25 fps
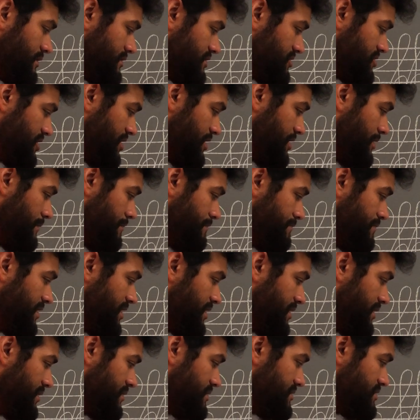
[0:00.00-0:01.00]
G,
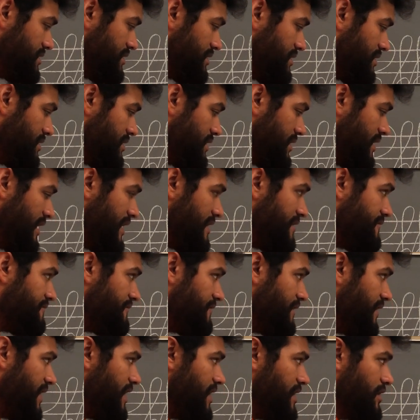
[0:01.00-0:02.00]
B, D, F,
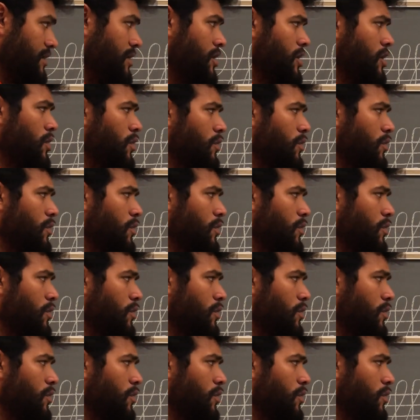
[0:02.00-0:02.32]
A.